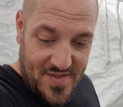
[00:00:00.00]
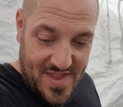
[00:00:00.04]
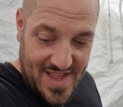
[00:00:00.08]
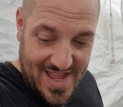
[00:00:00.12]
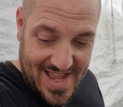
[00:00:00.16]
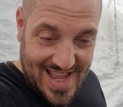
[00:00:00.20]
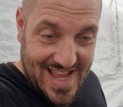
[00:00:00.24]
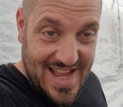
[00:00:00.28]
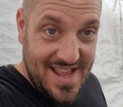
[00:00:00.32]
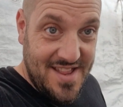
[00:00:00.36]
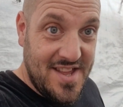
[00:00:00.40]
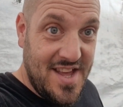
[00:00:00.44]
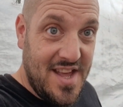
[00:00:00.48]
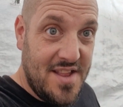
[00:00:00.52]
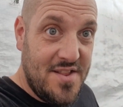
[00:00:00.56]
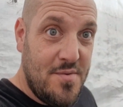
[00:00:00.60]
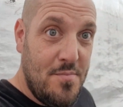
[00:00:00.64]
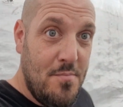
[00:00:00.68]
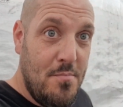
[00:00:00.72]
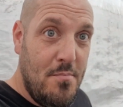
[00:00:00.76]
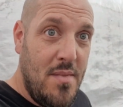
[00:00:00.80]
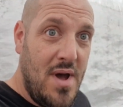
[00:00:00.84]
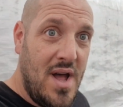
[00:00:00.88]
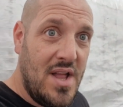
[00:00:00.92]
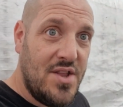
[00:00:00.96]
that is as
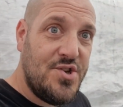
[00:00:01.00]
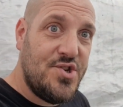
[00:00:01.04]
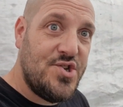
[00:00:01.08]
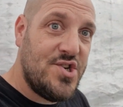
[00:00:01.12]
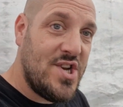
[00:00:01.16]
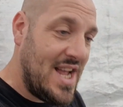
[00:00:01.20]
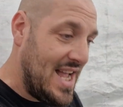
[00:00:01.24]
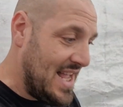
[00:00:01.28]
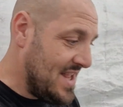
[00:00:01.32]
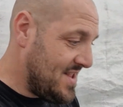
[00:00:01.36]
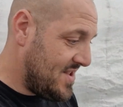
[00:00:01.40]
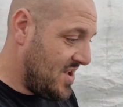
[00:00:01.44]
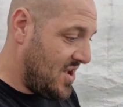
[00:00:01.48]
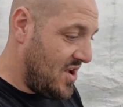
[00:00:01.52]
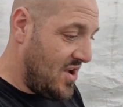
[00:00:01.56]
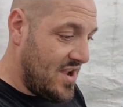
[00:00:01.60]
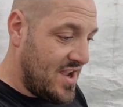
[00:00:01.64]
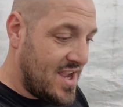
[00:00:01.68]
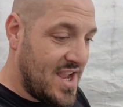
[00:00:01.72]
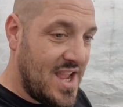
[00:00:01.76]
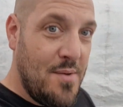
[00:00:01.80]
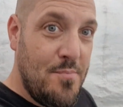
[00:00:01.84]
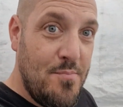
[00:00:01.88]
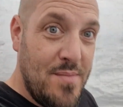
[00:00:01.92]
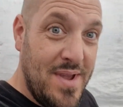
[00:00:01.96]
much as I
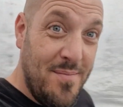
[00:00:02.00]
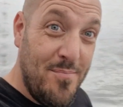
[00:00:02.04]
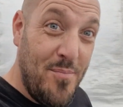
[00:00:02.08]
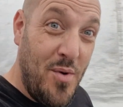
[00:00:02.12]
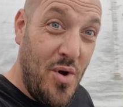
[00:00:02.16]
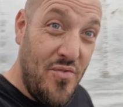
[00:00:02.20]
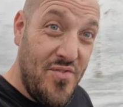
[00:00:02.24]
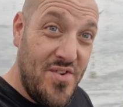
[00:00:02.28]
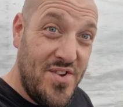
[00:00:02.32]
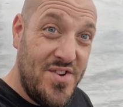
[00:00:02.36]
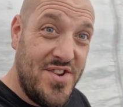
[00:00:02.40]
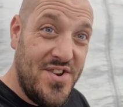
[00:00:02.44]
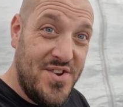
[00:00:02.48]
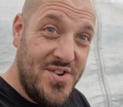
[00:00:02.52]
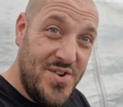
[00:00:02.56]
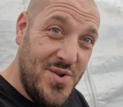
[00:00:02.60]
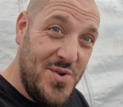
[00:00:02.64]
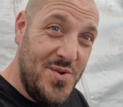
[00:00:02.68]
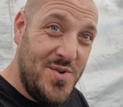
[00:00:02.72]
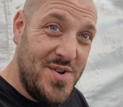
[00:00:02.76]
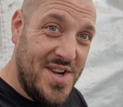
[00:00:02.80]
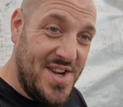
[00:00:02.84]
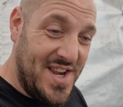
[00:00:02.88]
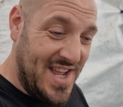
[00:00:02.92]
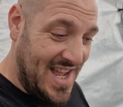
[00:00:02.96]
can be bothered to
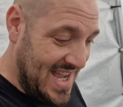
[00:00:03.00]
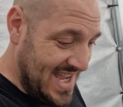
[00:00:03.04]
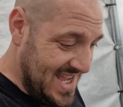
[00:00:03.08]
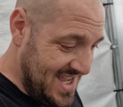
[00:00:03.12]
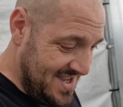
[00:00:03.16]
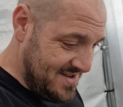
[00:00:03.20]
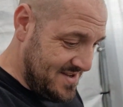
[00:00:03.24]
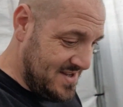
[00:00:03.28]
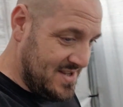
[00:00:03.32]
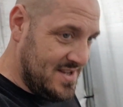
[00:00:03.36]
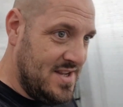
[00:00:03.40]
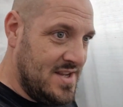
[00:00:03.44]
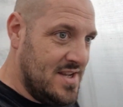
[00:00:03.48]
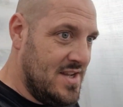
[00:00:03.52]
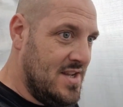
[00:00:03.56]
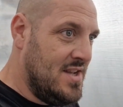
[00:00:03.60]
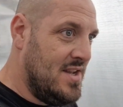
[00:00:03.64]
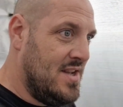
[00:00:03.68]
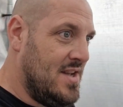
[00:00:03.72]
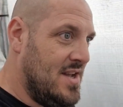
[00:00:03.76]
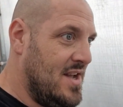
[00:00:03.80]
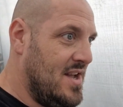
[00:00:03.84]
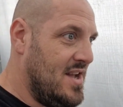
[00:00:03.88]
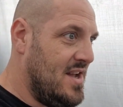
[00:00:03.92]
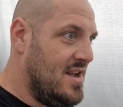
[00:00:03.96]
do today.
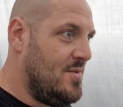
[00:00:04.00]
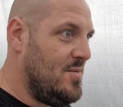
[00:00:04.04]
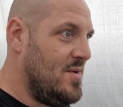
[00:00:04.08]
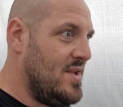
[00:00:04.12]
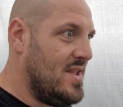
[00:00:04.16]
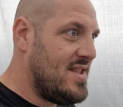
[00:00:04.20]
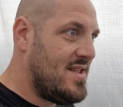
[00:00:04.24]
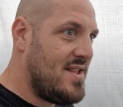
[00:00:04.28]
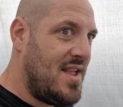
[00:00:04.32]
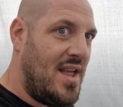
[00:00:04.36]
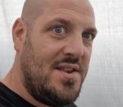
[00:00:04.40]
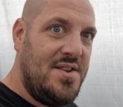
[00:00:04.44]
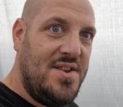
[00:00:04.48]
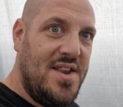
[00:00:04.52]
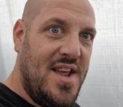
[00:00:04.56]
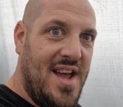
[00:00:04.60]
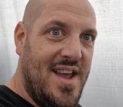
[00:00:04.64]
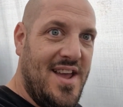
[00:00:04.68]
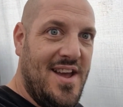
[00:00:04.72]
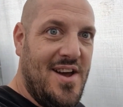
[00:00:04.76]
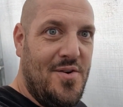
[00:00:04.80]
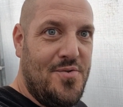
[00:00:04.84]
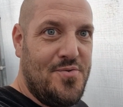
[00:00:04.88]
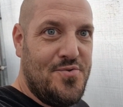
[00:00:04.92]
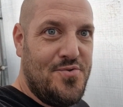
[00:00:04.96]
It's
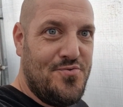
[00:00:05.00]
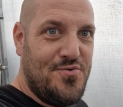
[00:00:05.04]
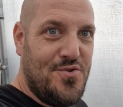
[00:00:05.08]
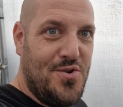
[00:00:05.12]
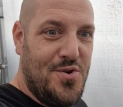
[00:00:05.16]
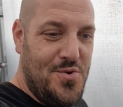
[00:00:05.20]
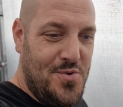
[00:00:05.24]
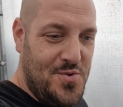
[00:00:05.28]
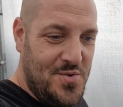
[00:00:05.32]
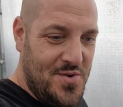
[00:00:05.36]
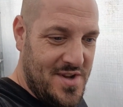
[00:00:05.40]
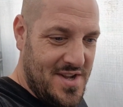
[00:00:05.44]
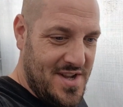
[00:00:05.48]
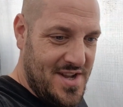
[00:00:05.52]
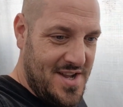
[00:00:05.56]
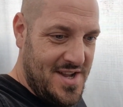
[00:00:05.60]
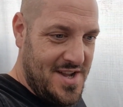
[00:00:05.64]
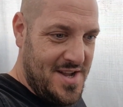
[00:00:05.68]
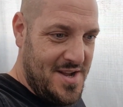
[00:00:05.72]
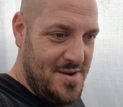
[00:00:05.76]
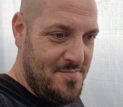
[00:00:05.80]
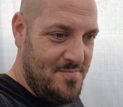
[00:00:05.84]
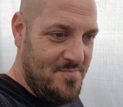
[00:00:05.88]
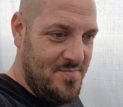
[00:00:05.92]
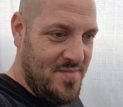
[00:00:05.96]
Sunday after all.
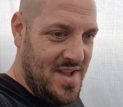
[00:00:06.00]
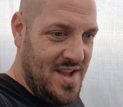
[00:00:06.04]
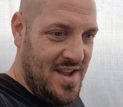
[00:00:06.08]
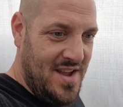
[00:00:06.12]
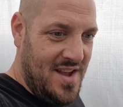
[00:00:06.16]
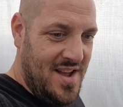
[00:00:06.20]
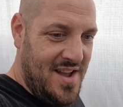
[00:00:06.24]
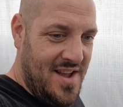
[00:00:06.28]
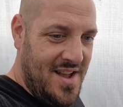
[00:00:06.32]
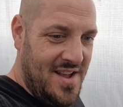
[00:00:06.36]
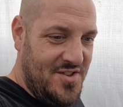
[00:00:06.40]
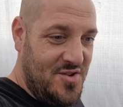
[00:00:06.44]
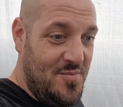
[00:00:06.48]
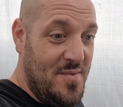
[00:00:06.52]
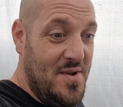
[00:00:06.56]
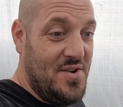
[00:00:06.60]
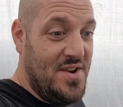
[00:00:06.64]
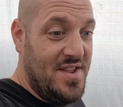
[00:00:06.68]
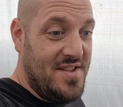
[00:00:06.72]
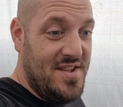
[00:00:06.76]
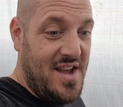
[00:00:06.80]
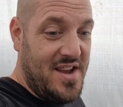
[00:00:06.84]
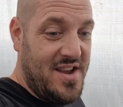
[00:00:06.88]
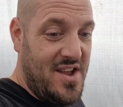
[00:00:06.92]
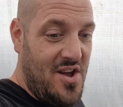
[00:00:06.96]
To be
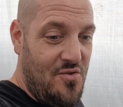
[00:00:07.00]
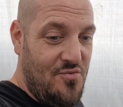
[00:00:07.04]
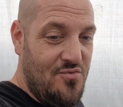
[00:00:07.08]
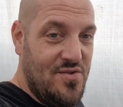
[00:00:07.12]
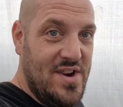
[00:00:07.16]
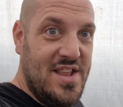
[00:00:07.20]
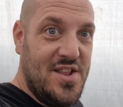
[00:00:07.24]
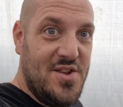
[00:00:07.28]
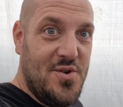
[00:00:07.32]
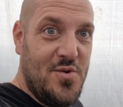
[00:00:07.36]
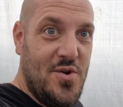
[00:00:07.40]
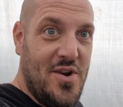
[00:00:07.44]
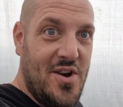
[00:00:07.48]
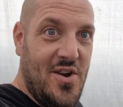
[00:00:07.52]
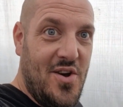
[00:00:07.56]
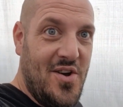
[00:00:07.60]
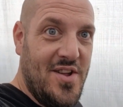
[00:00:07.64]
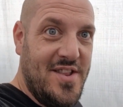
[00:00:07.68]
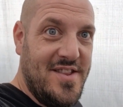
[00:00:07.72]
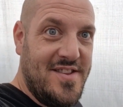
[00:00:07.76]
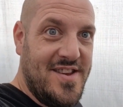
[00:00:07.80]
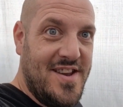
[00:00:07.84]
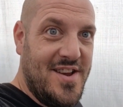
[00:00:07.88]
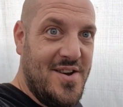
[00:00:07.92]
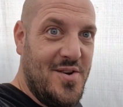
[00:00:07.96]
honest, I can't really do a
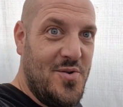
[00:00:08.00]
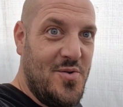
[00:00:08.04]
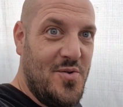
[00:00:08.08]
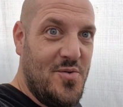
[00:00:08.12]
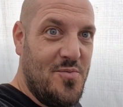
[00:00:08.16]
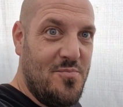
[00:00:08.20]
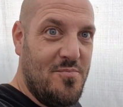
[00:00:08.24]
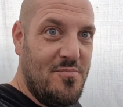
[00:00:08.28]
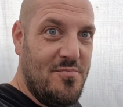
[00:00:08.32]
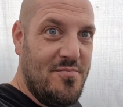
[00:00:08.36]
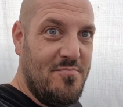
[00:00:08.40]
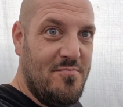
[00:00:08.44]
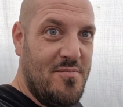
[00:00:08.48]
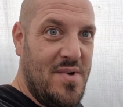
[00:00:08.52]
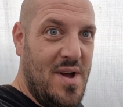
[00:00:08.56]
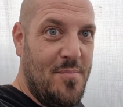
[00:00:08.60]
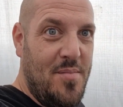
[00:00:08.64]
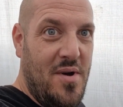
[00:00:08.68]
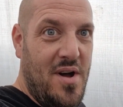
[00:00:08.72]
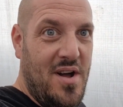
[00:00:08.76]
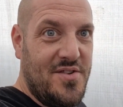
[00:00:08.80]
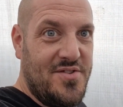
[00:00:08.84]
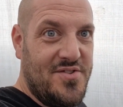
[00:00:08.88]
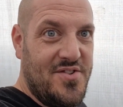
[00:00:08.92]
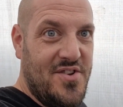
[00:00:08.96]
lot until my
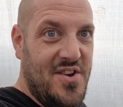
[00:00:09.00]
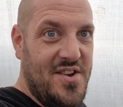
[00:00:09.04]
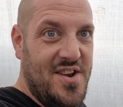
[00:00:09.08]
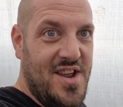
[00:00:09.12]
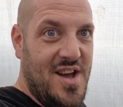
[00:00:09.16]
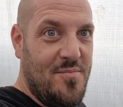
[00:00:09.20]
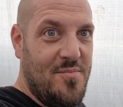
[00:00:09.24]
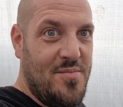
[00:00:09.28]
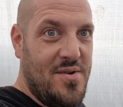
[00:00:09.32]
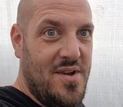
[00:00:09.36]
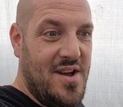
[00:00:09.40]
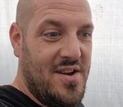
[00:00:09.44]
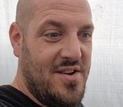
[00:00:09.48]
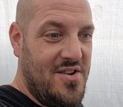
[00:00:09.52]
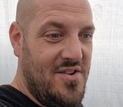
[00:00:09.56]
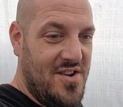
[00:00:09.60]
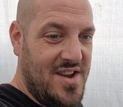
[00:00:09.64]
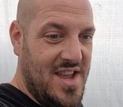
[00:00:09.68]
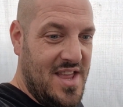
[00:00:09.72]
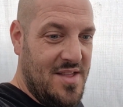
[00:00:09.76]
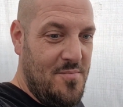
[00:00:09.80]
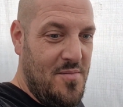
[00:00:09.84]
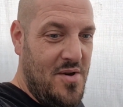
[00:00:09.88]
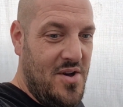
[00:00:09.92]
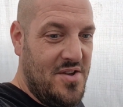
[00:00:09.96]
parts turn up. I've got to
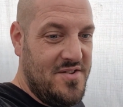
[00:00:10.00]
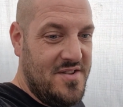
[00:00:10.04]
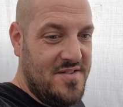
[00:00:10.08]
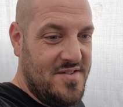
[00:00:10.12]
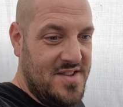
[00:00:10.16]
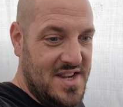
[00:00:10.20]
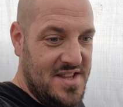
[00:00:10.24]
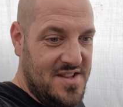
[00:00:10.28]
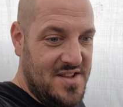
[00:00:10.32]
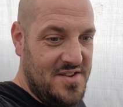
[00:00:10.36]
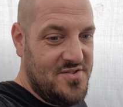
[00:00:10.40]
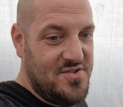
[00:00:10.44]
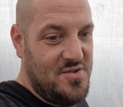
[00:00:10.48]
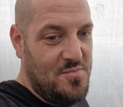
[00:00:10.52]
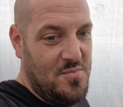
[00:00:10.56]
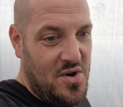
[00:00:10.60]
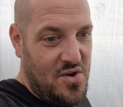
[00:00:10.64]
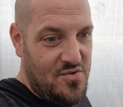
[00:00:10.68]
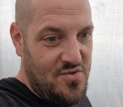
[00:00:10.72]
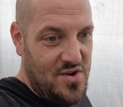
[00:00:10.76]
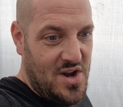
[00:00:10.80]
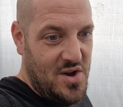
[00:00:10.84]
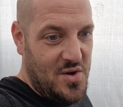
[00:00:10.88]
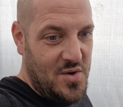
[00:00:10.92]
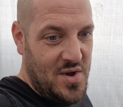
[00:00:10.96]
get the master cylinder
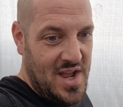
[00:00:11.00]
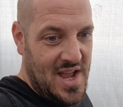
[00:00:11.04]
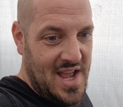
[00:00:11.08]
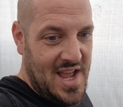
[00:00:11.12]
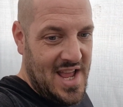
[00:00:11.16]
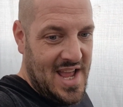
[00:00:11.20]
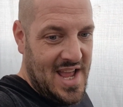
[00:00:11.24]
tomorrow,